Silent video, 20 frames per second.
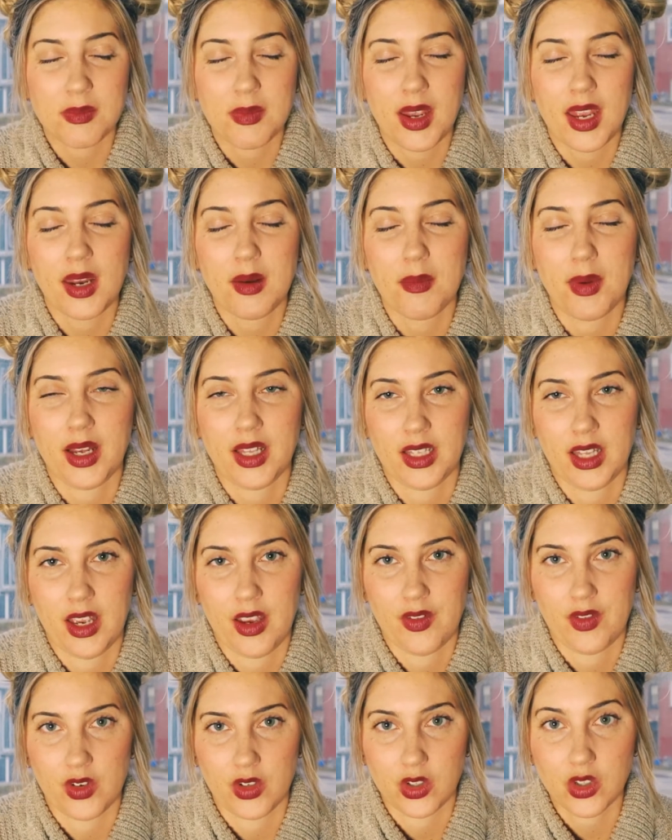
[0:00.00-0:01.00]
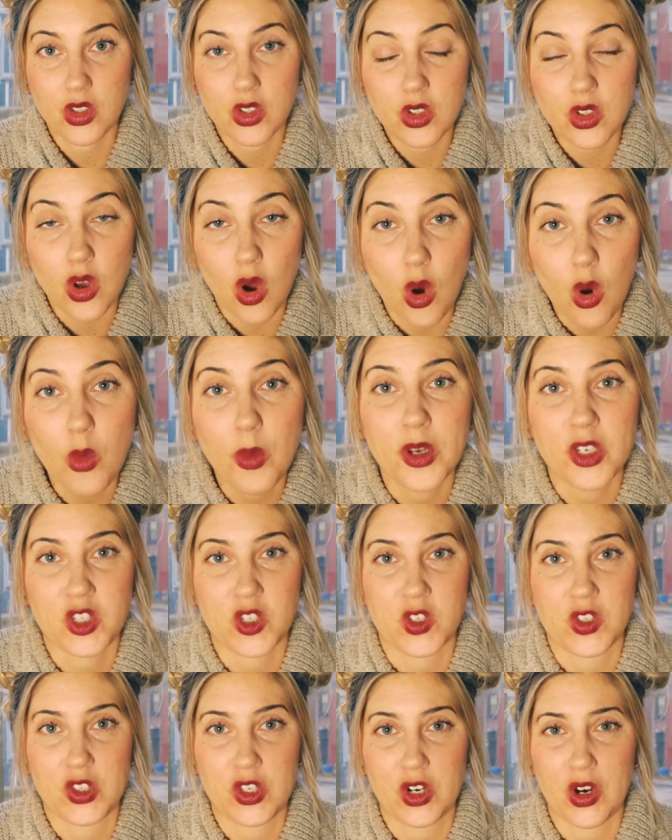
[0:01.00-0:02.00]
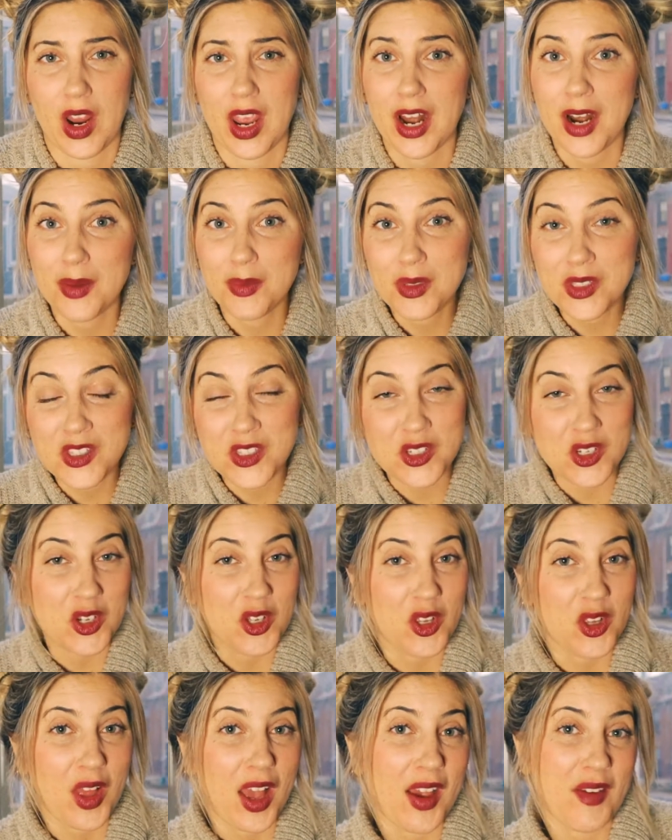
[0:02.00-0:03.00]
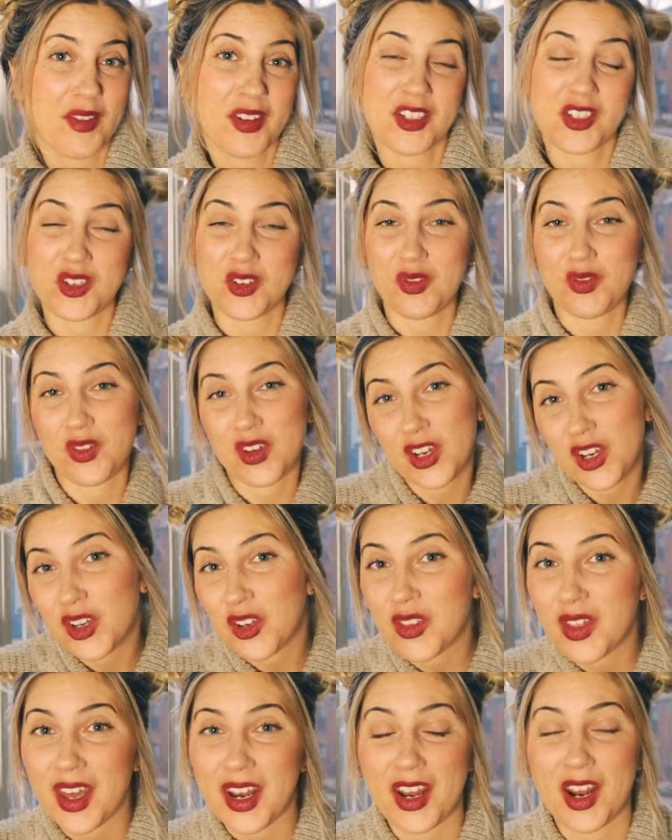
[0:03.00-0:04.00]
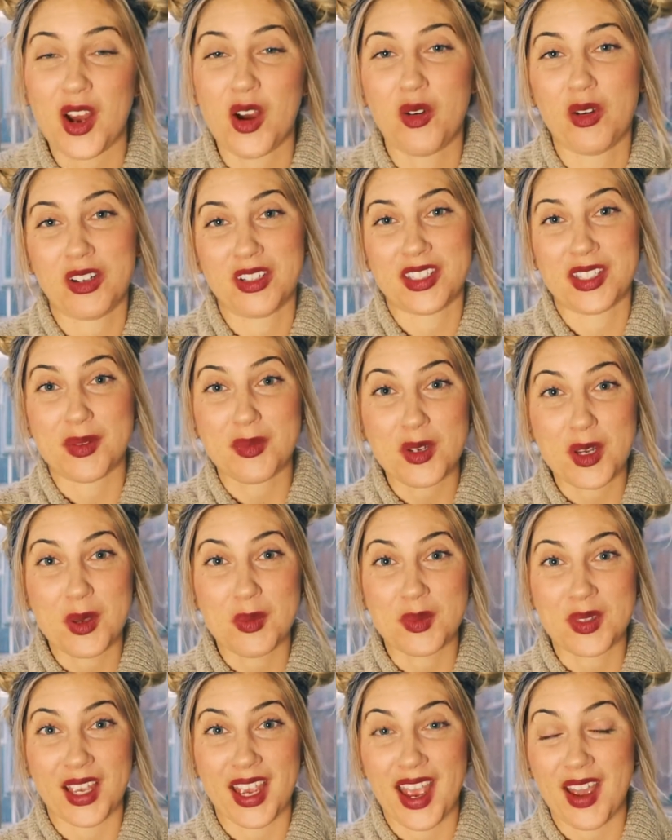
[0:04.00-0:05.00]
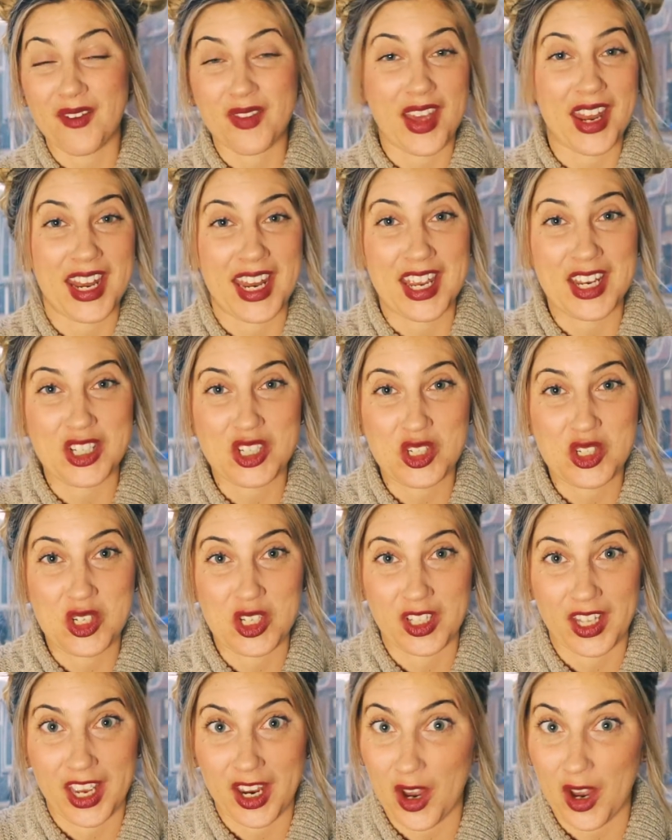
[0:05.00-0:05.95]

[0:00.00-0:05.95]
made my life so much easier. And I'm still having to figure that out, and sometimes I have that itch to